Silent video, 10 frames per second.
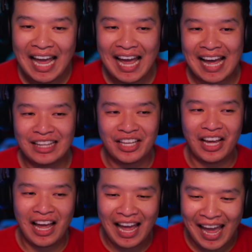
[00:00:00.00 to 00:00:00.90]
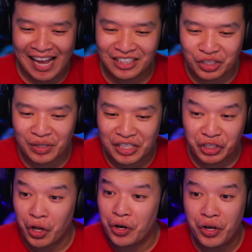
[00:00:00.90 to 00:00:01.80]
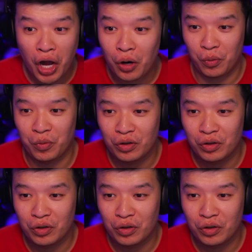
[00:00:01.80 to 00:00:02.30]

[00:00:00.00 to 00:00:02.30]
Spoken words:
And the answer is no.